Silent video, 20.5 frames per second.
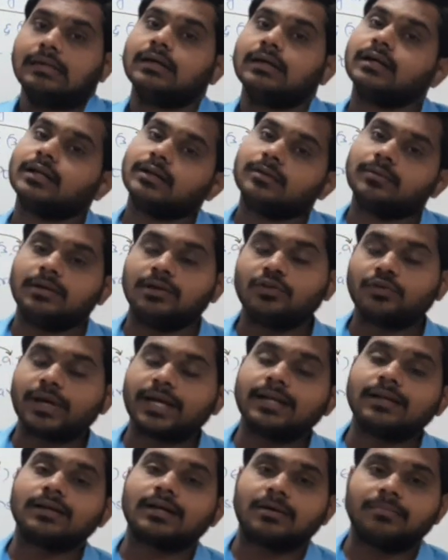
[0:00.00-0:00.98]
you
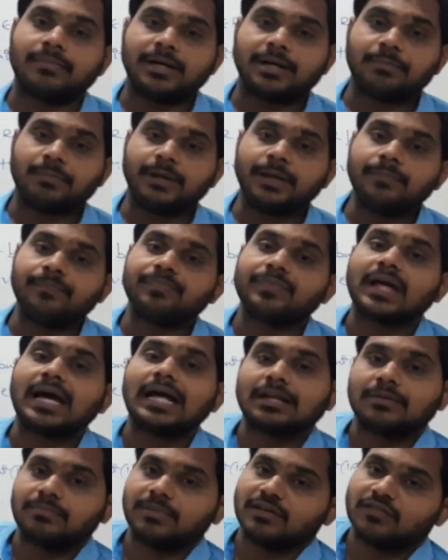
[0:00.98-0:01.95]
can comment me.
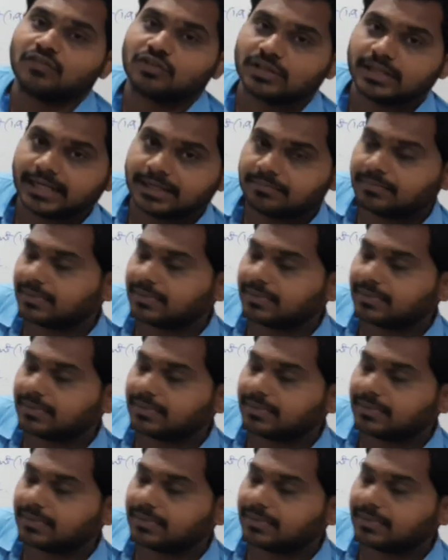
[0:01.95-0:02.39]
I'll reply for that,